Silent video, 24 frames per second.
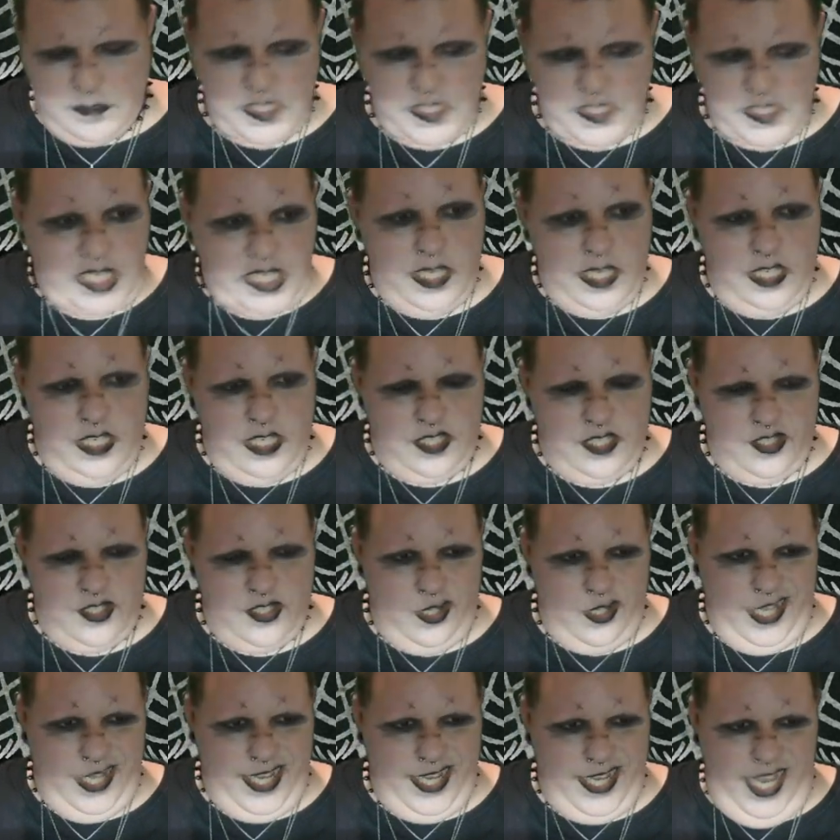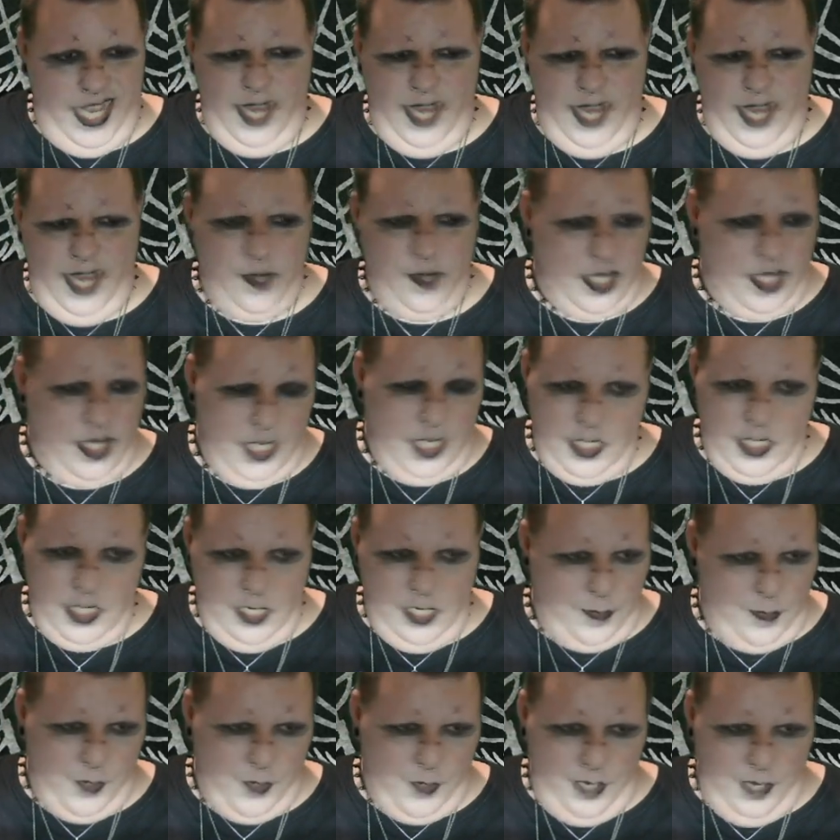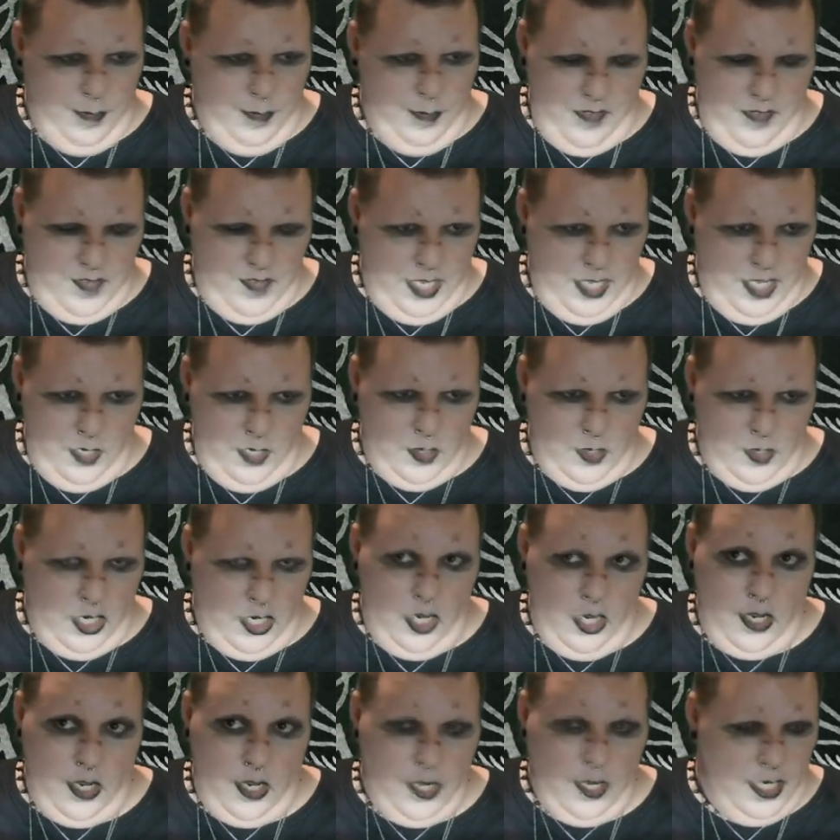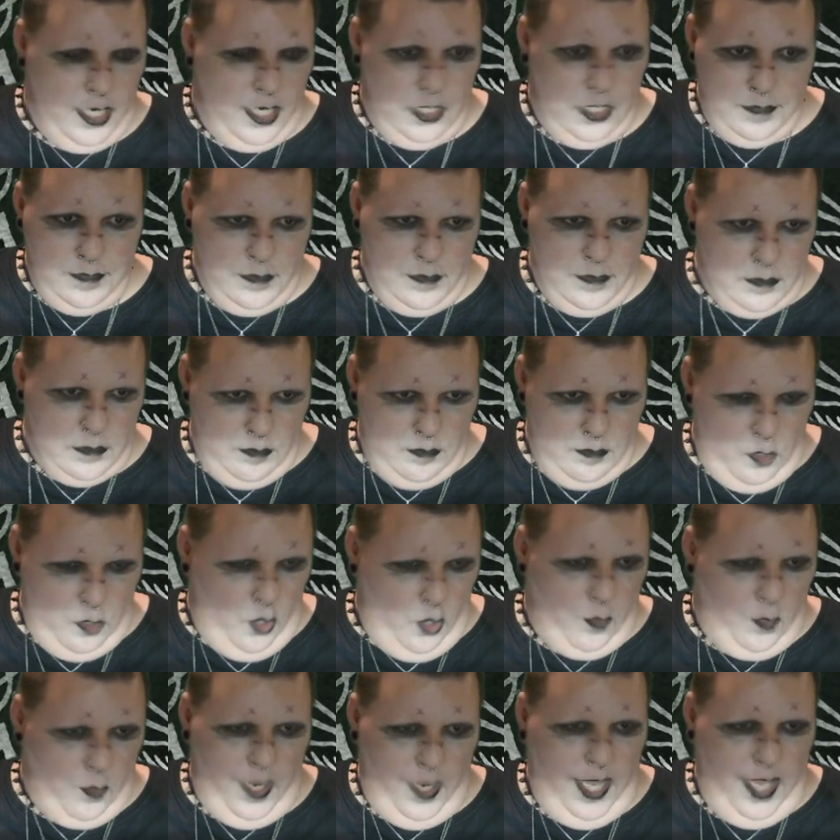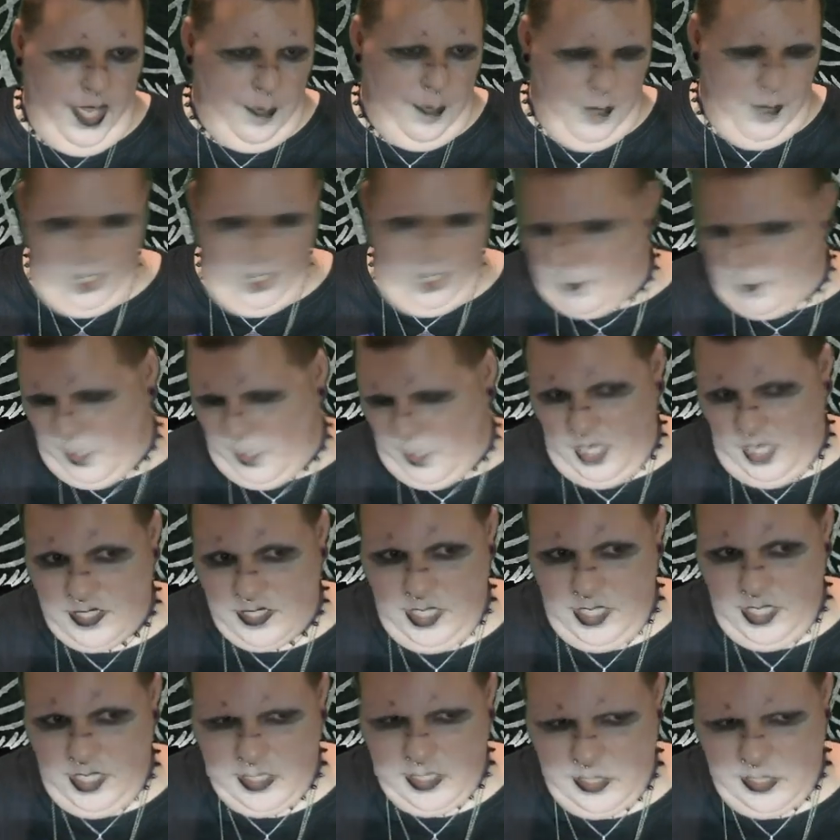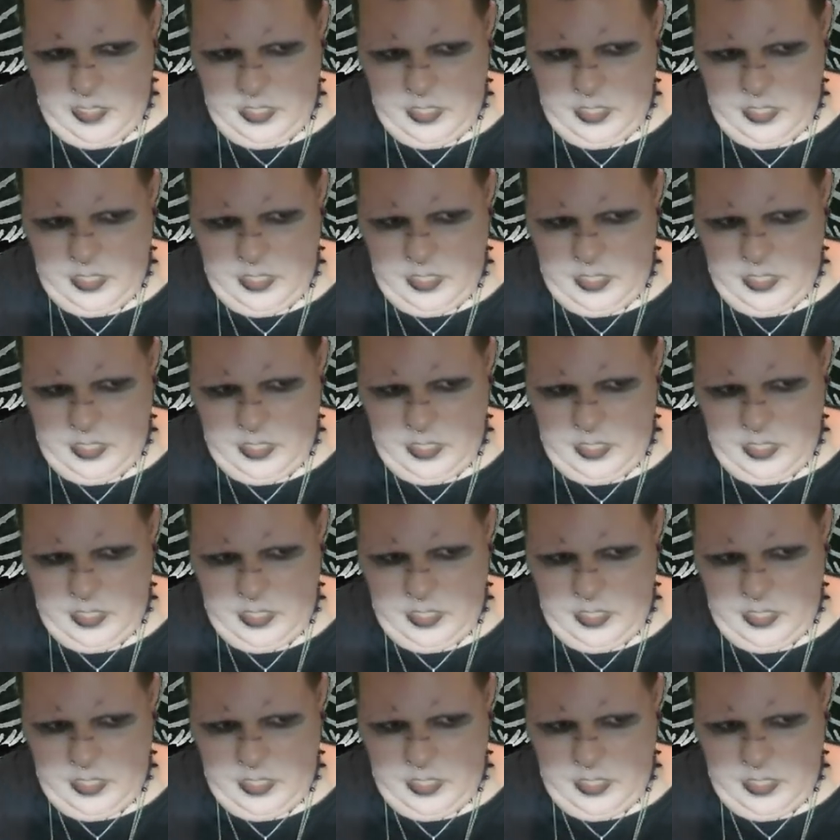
So, like, I really need to upgrade my video card and more RAM, better processor.